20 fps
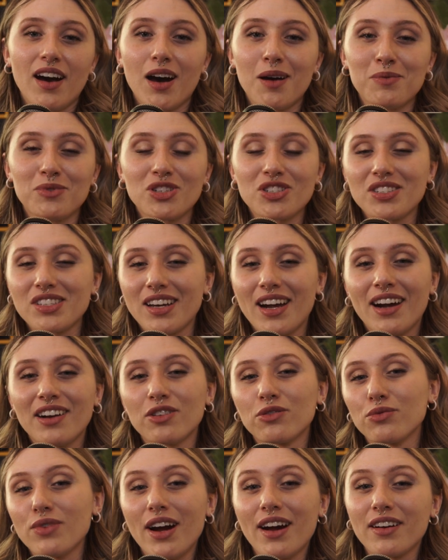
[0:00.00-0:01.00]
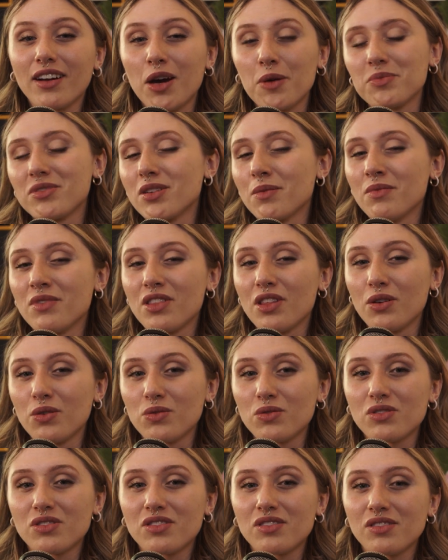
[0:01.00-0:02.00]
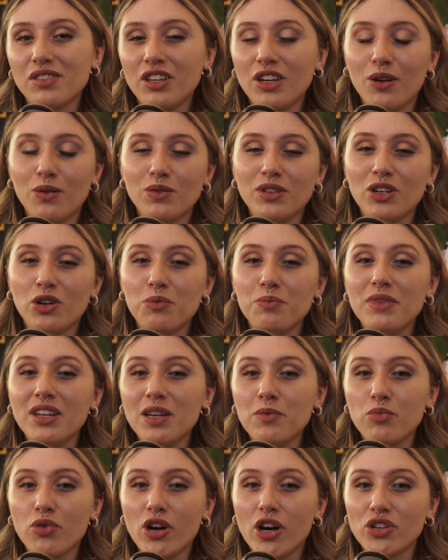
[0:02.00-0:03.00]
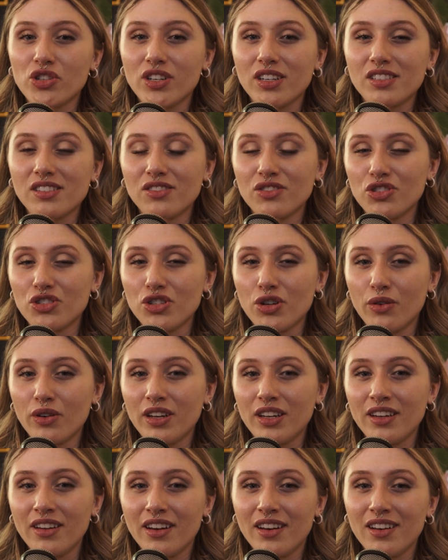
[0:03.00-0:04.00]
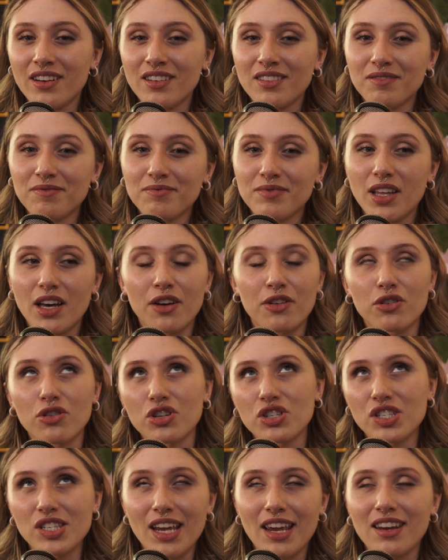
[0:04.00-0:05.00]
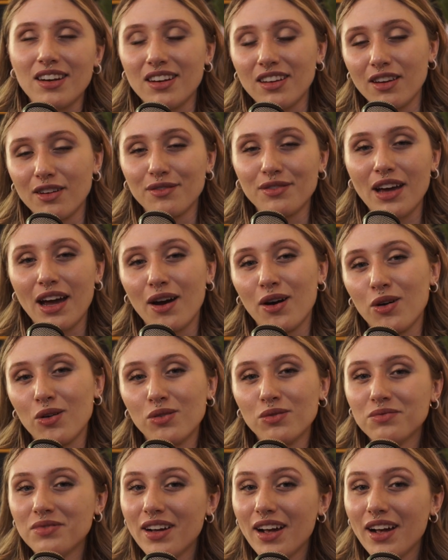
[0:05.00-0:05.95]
just to kind of rack up some of those, you know, little mini projects and showing the understanding of how